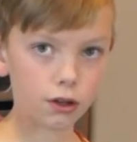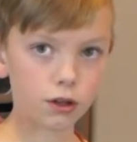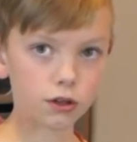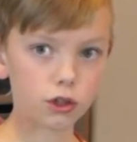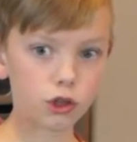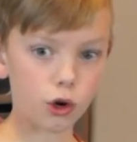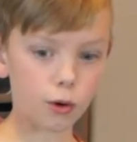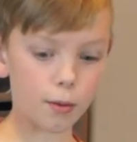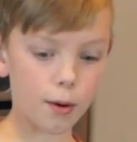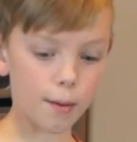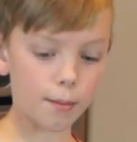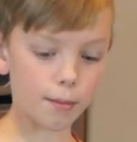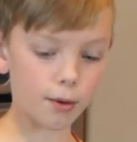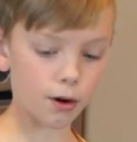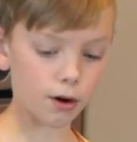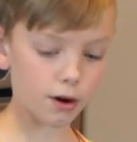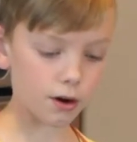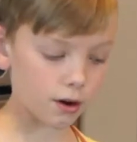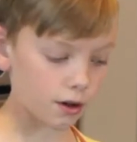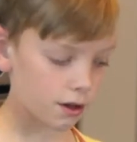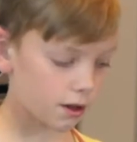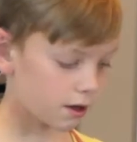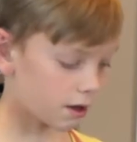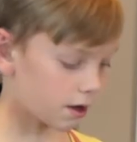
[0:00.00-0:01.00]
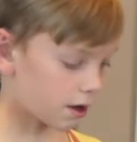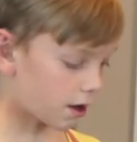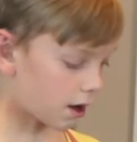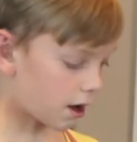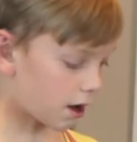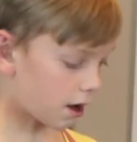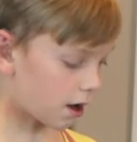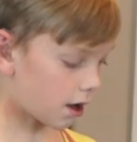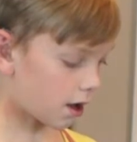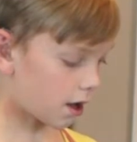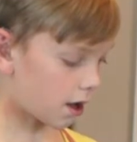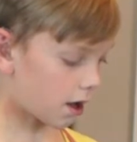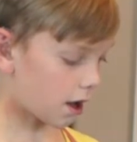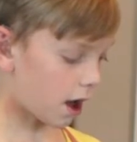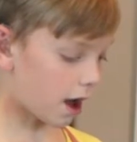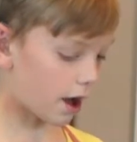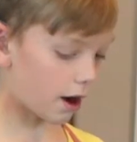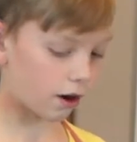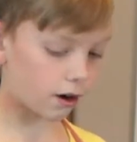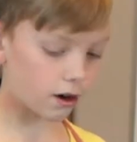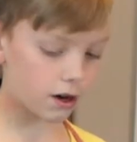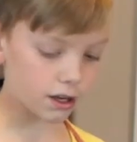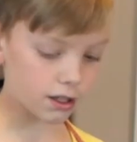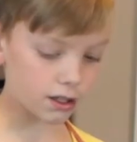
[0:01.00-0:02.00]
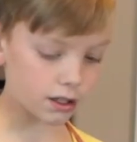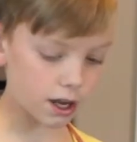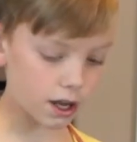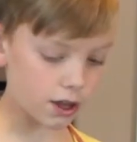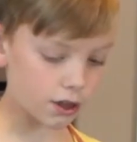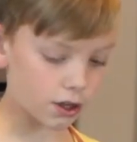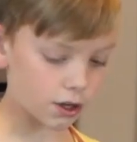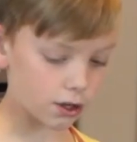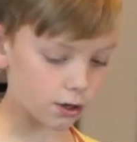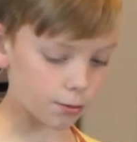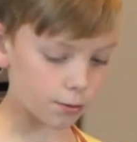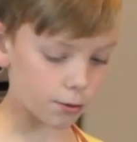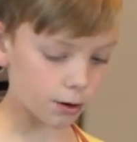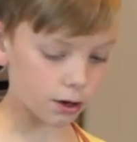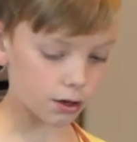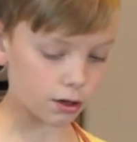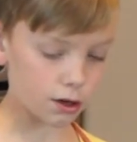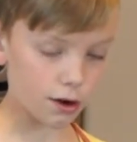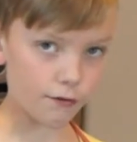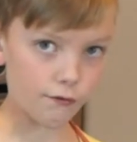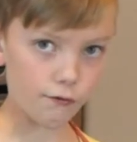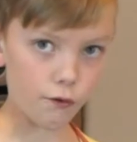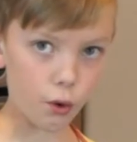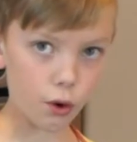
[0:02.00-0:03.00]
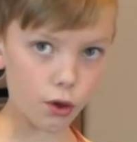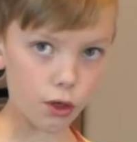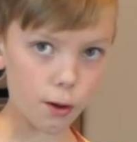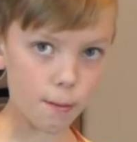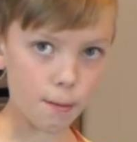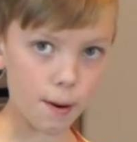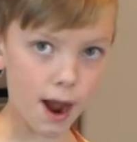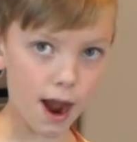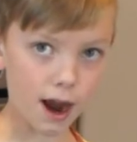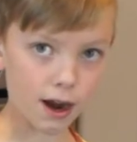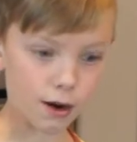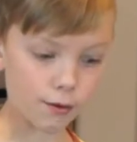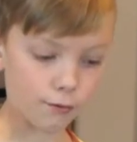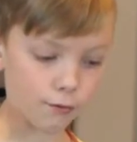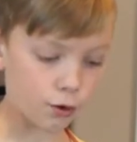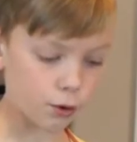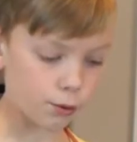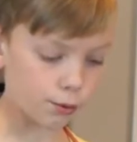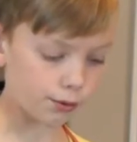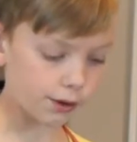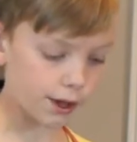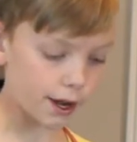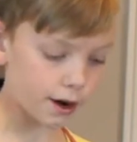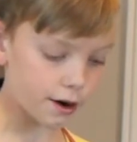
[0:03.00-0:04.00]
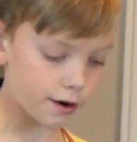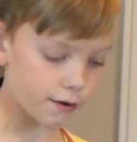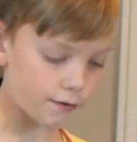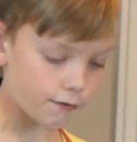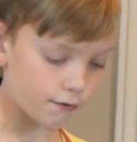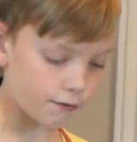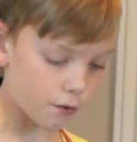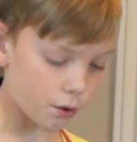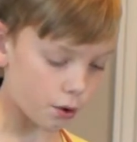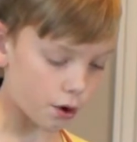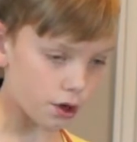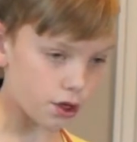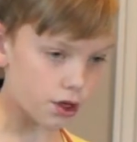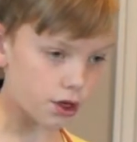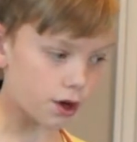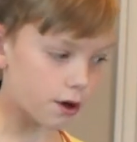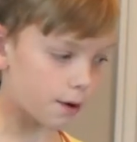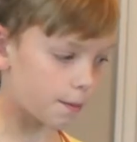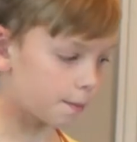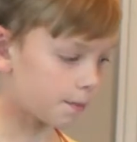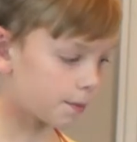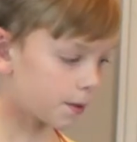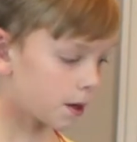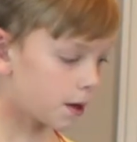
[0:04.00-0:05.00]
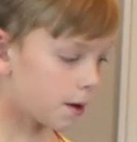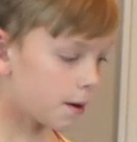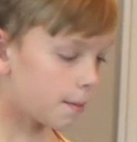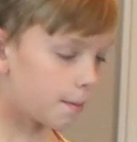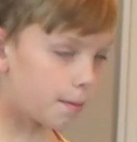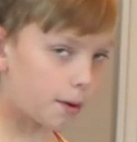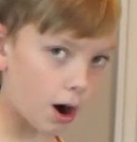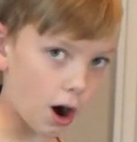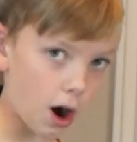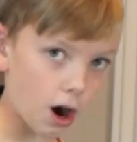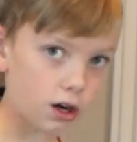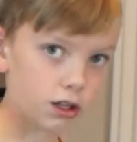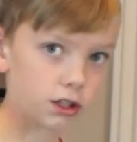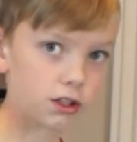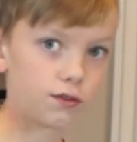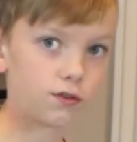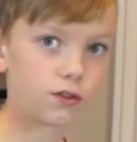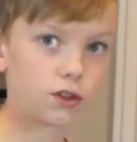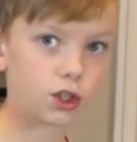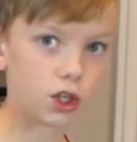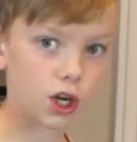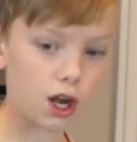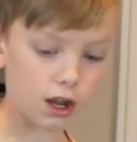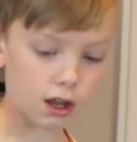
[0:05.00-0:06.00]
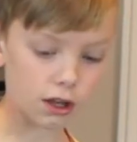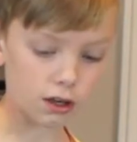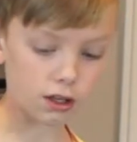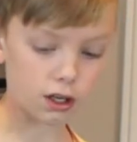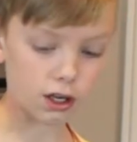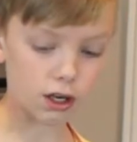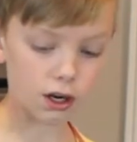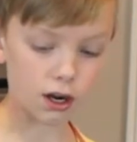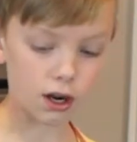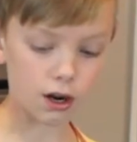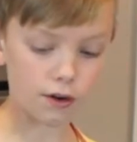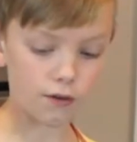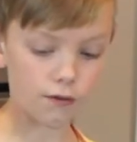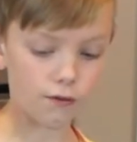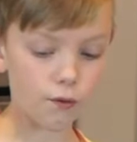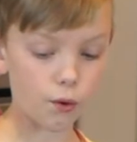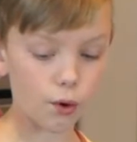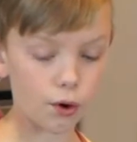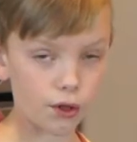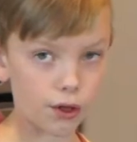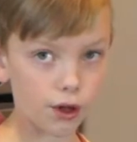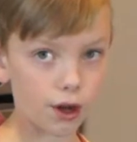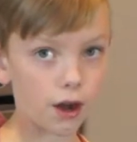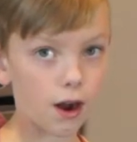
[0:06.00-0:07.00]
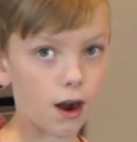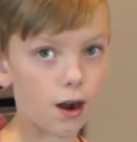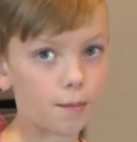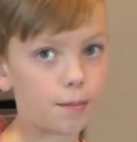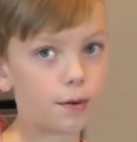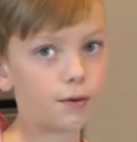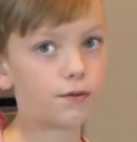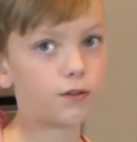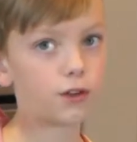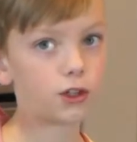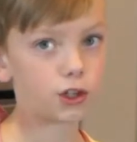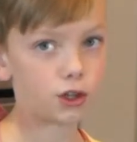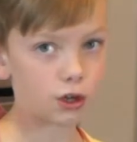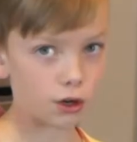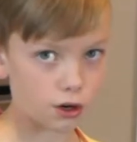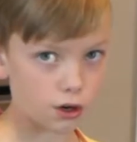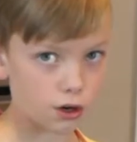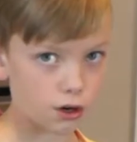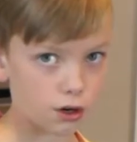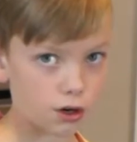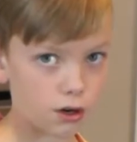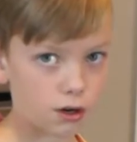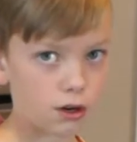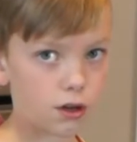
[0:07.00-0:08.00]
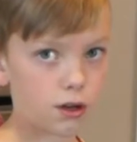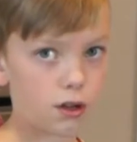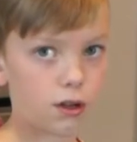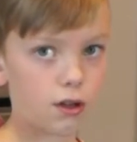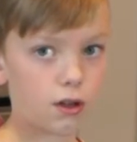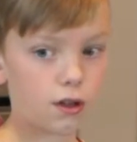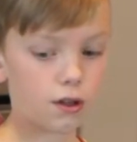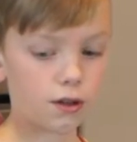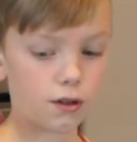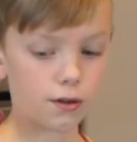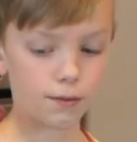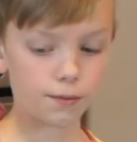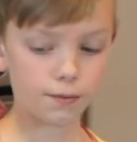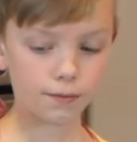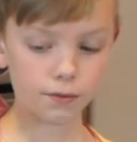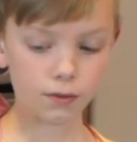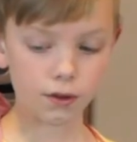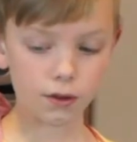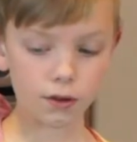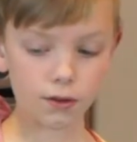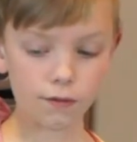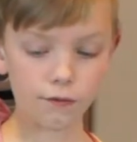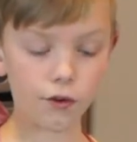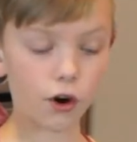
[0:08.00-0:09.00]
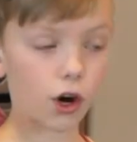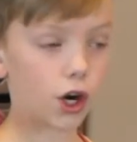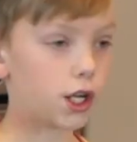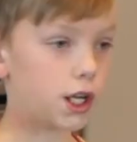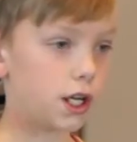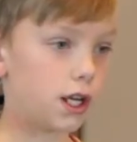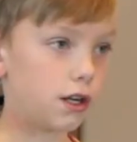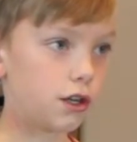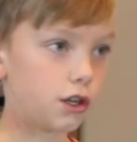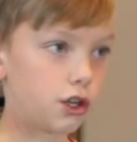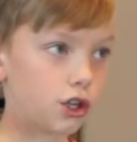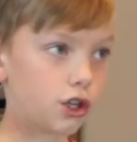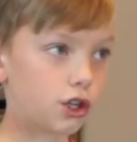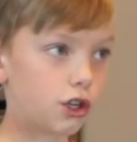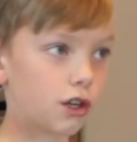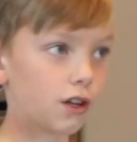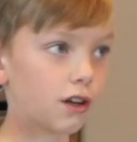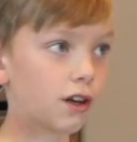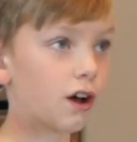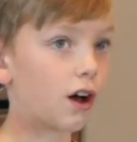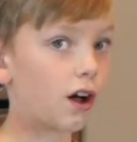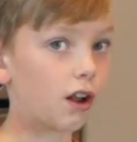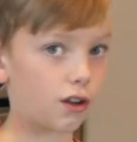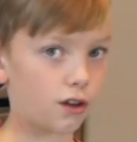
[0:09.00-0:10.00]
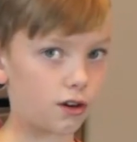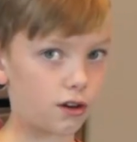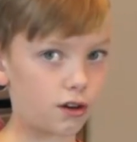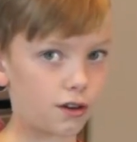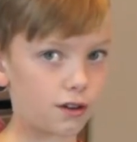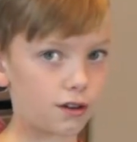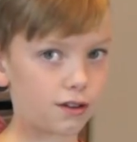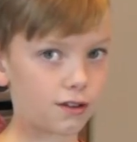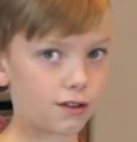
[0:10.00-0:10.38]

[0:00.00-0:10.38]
So remember, I already said this, but it's 1/4 a packet of Kool-Aid, 1/4 a box of gelatin, and 1/4 a cup of sugar for each color.